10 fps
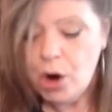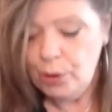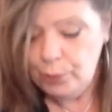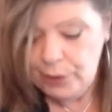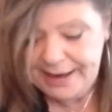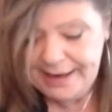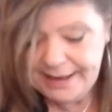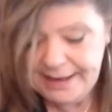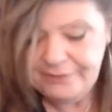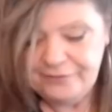or
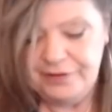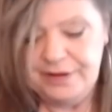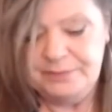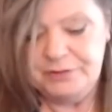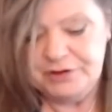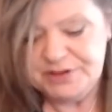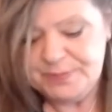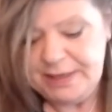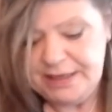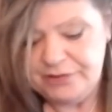waiting for them to
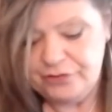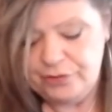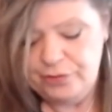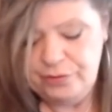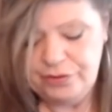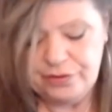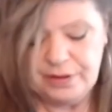speak a truth.